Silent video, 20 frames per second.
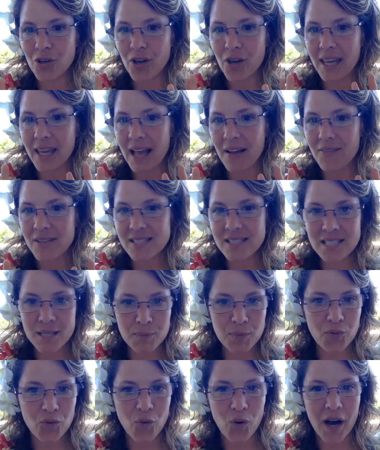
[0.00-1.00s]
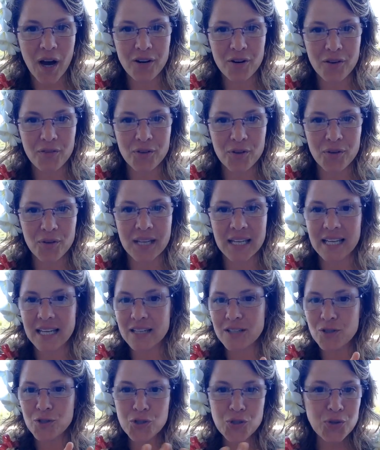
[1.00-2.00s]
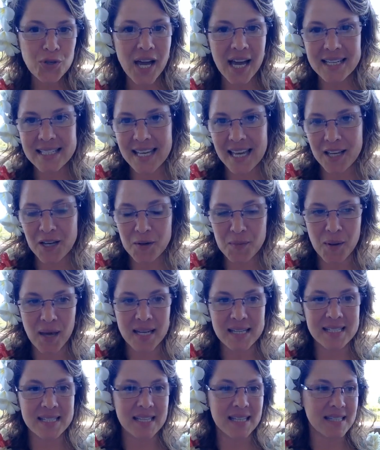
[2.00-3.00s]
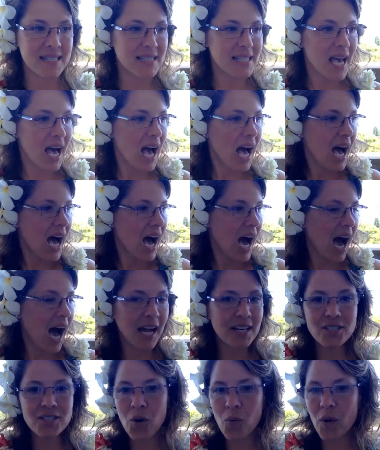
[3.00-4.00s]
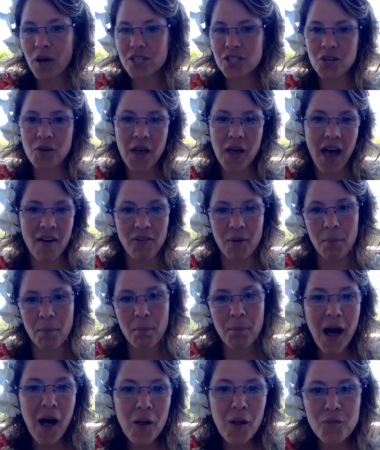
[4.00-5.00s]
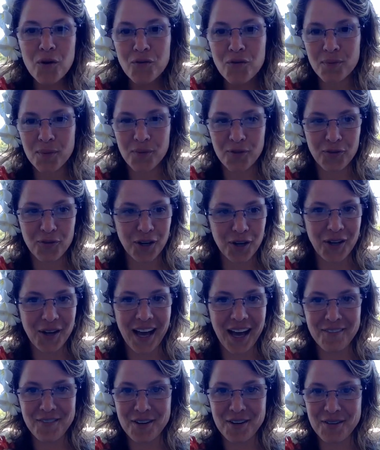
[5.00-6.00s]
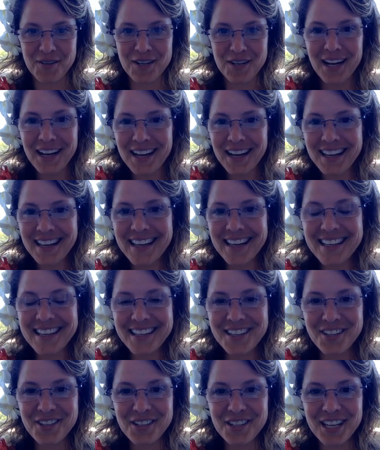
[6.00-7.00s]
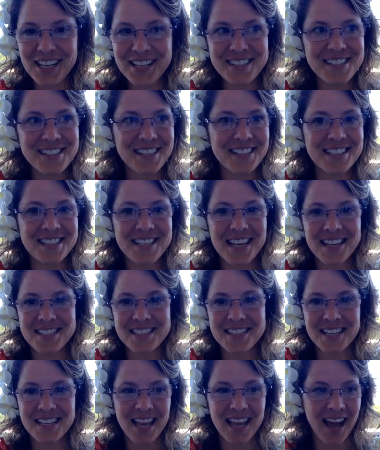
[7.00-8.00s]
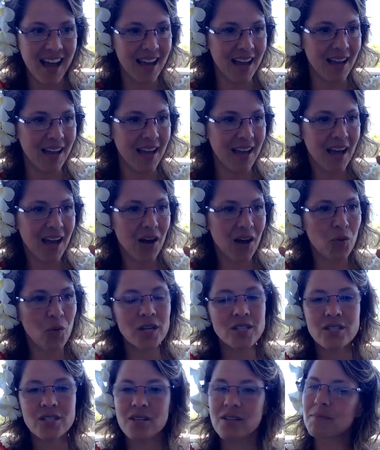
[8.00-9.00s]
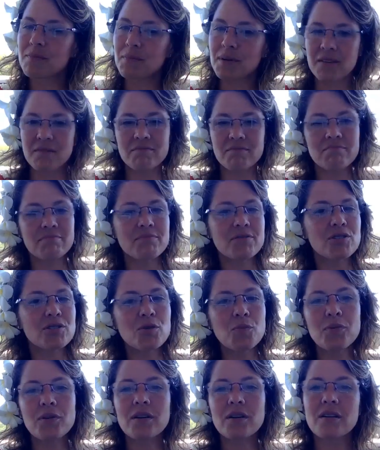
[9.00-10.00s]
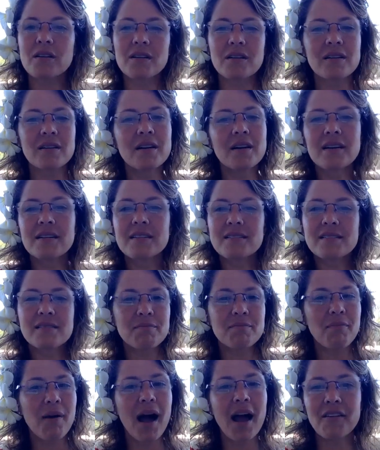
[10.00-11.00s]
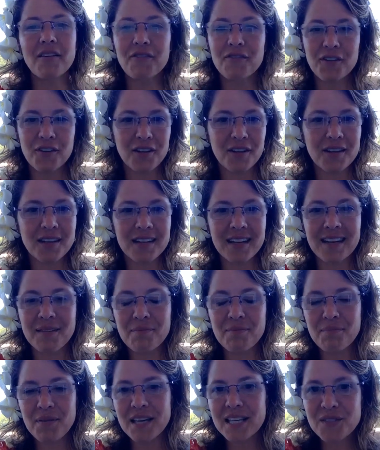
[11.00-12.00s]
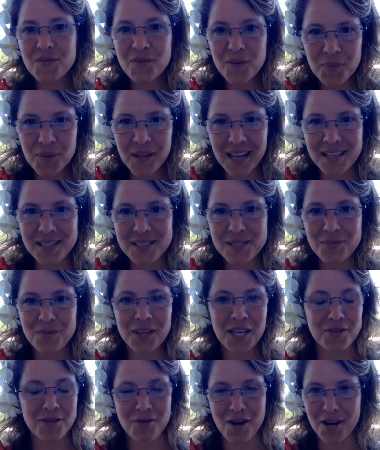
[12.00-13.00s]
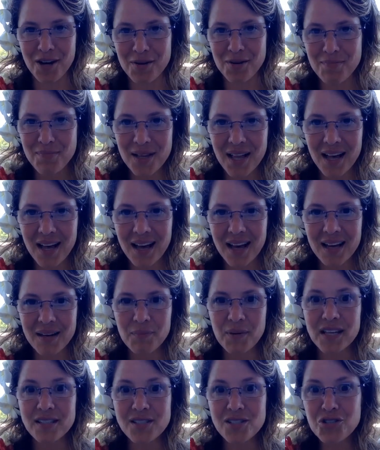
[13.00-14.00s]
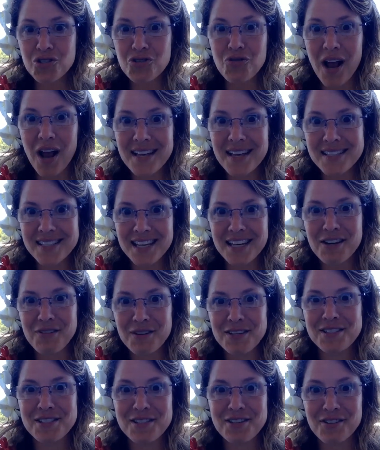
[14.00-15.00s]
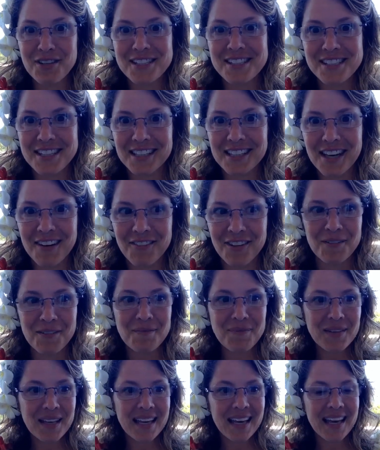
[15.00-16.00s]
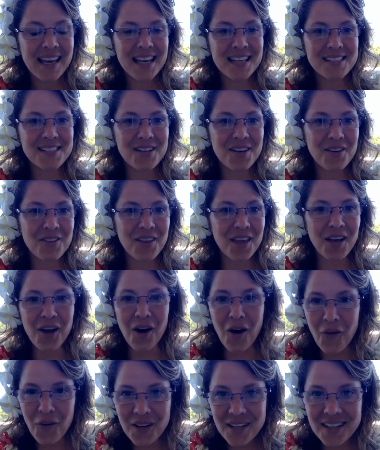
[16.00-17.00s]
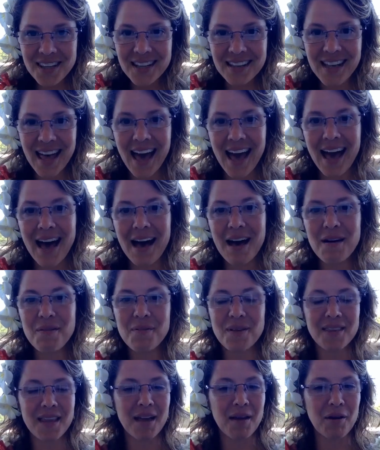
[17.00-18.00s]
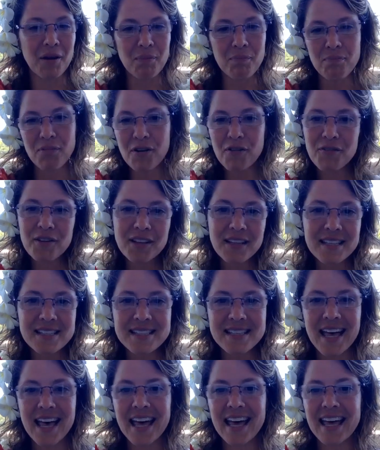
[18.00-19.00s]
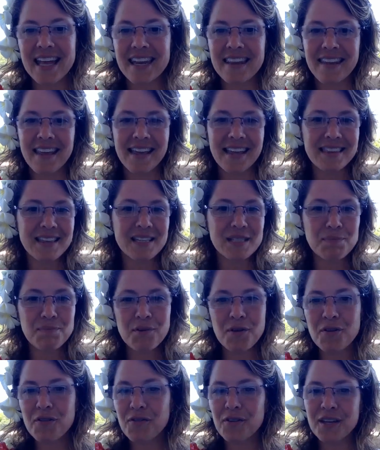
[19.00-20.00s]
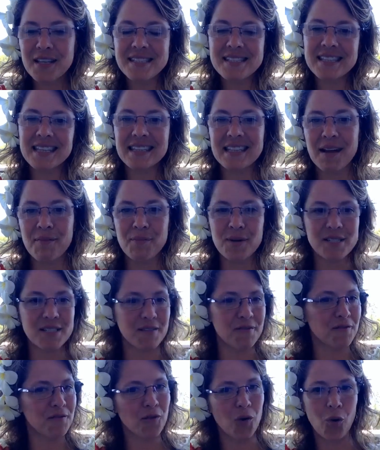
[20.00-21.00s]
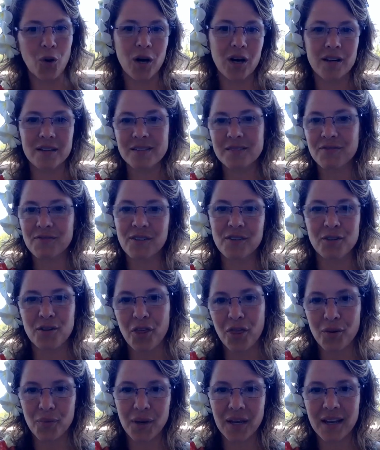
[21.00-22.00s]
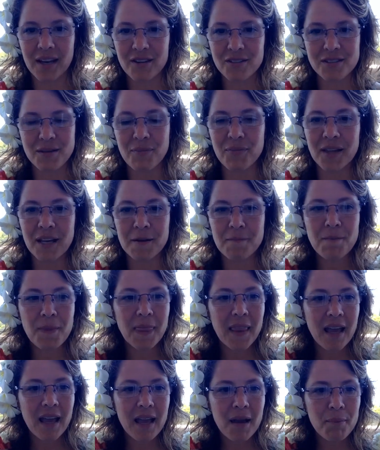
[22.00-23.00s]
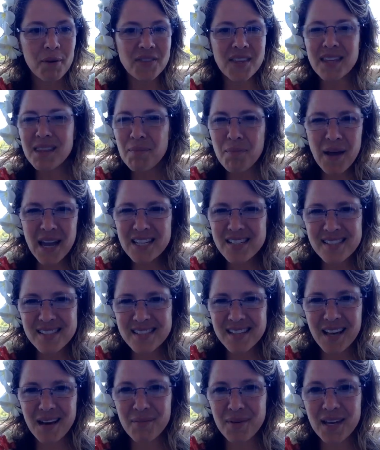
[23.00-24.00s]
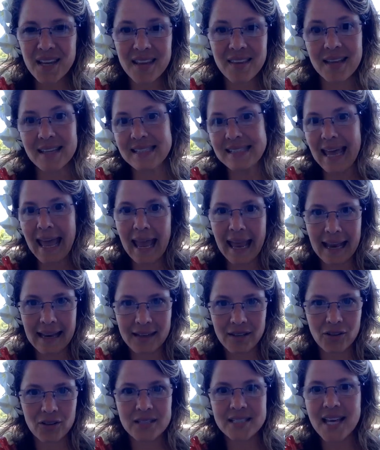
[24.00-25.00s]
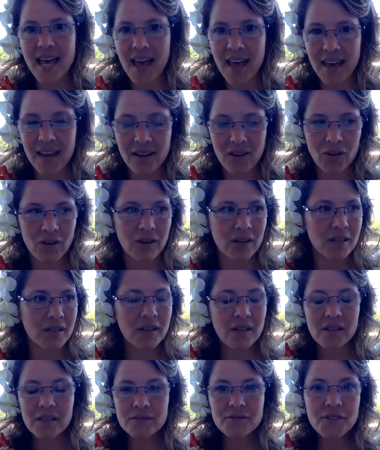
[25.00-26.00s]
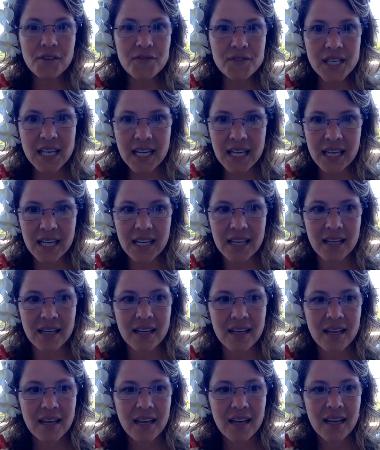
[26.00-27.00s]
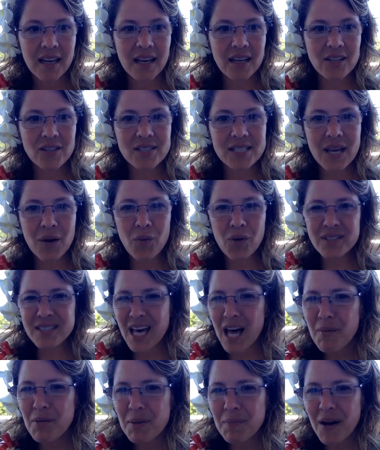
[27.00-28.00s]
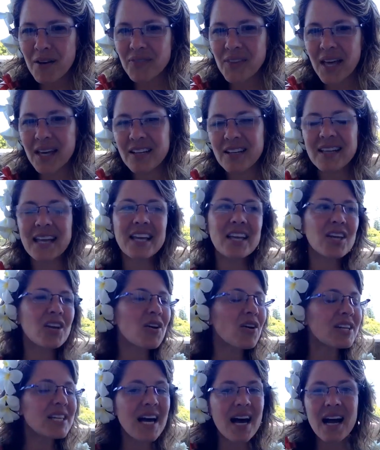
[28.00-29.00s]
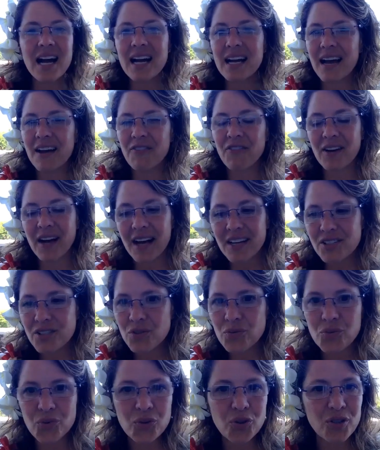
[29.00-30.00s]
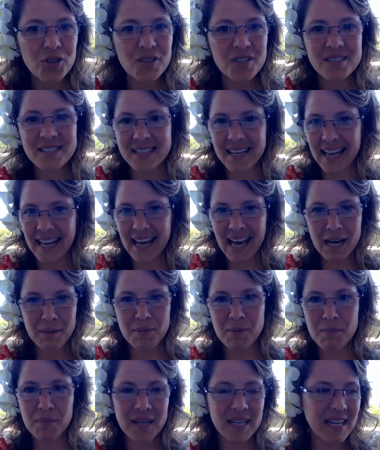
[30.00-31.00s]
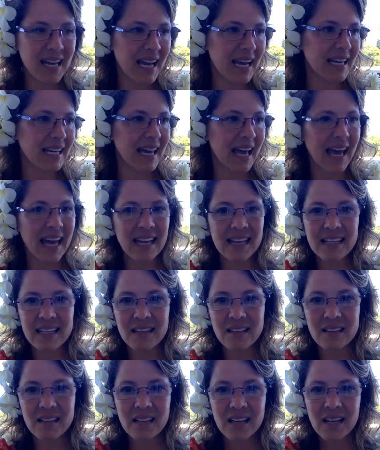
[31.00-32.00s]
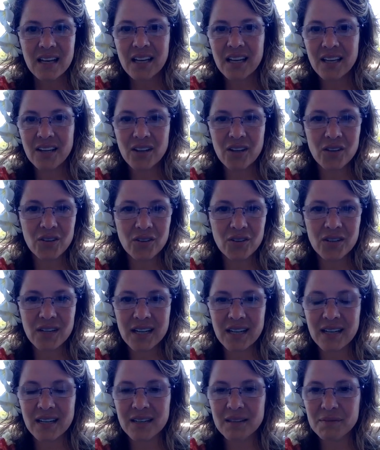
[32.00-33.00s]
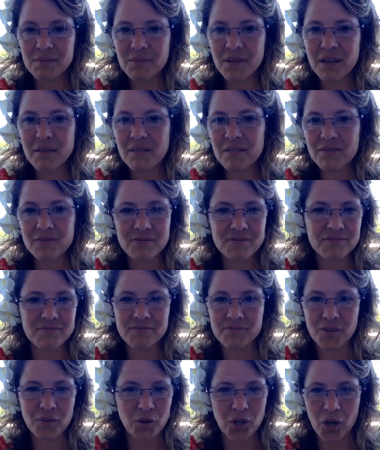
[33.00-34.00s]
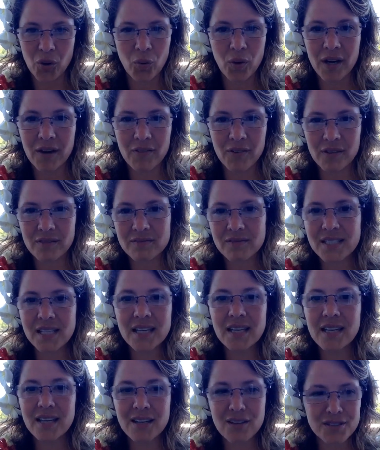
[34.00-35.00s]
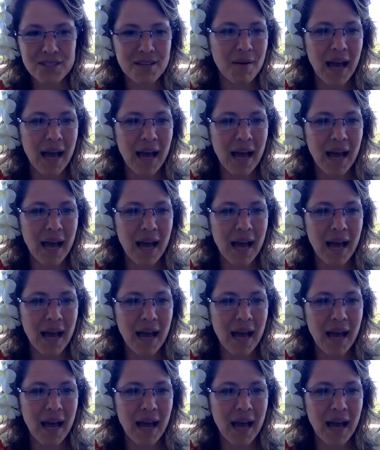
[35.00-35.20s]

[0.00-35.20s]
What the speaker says: You can have a sip of water if you need it. Do not take your medicines. I don't want you to have a bowel movement before you have your insulin tested. I want you to be super mindful and in a peaceful place when they draw your blood because stress increases your insulin level. And so they go into the lab and they are perfectly zen and they get these beautiful insulin numbers of 4 or 3 or something. But then the patients that come in and it's 8 or 10 or 15 and you say, well, tell me about that. And you're like, you know what, doc, I forgot your rules and I got up at midnight and I had a little, you know, a bit of, you know, whatever, tea or so.